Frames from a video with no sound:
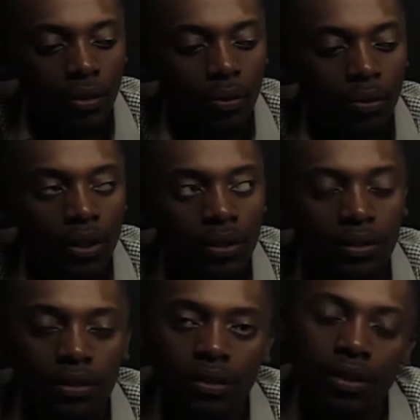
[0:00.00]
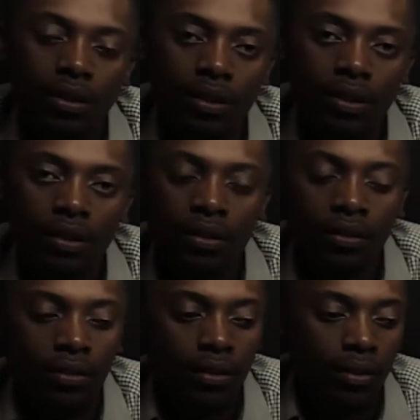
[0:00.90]
one
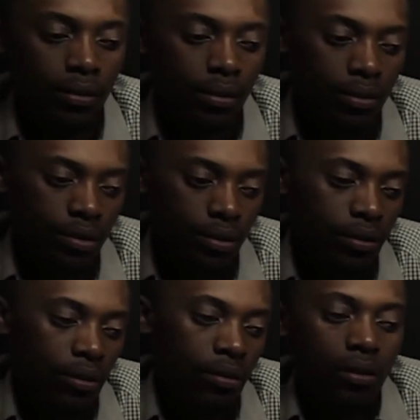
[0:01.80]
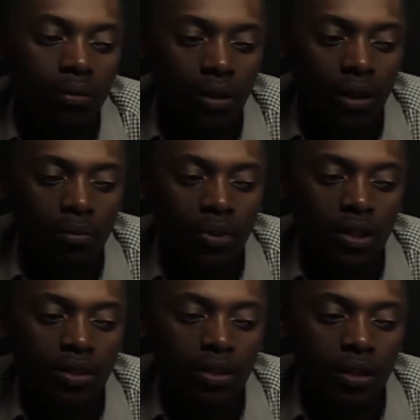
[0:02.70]
is clocks. We can
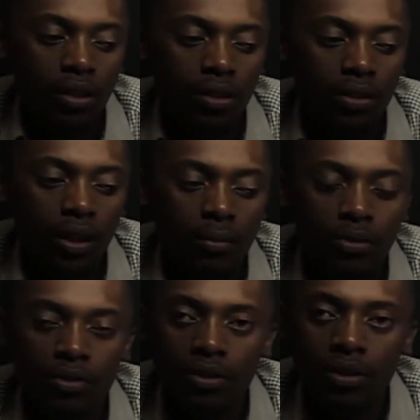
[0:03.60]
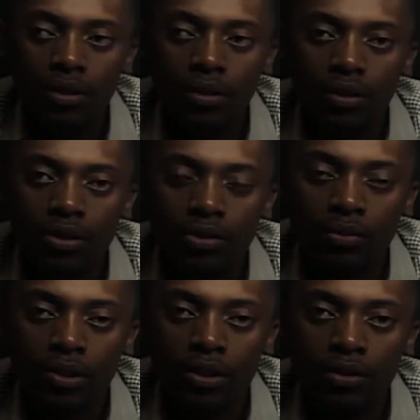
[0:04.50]
measure time using
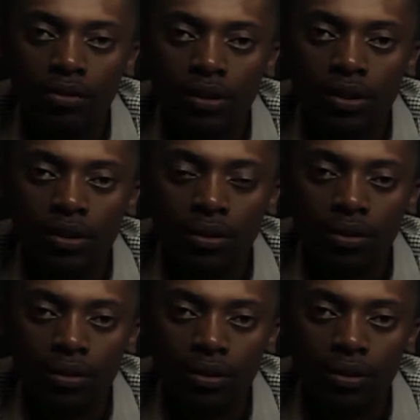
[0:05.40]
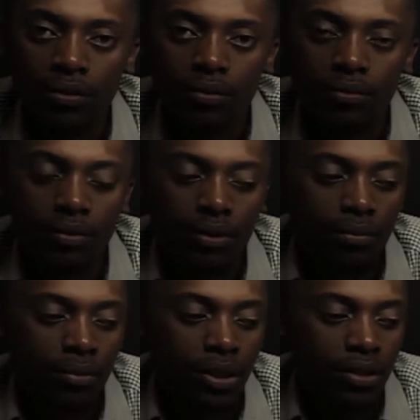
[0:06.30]
instruments known as clocks. We
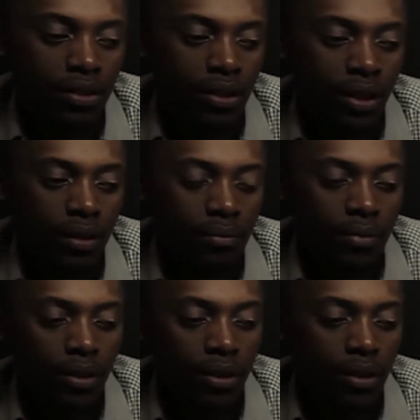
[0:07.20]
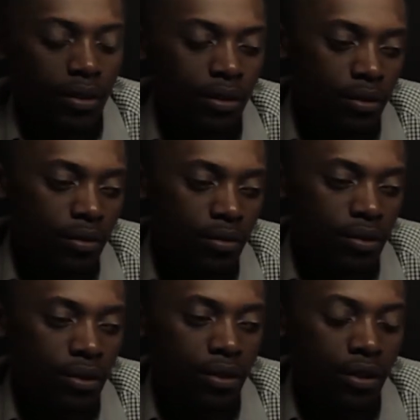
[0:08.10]
can measure time
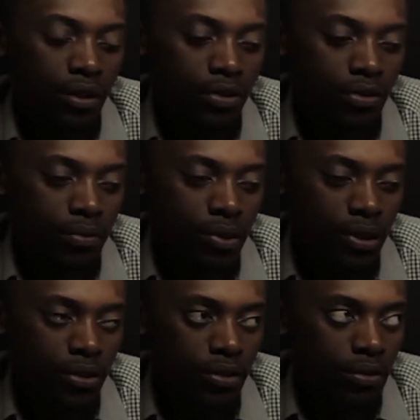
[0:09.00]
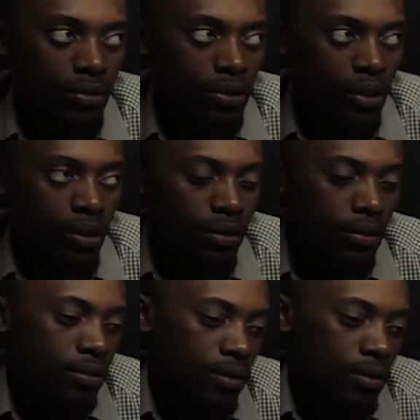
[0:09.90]
using instruments known as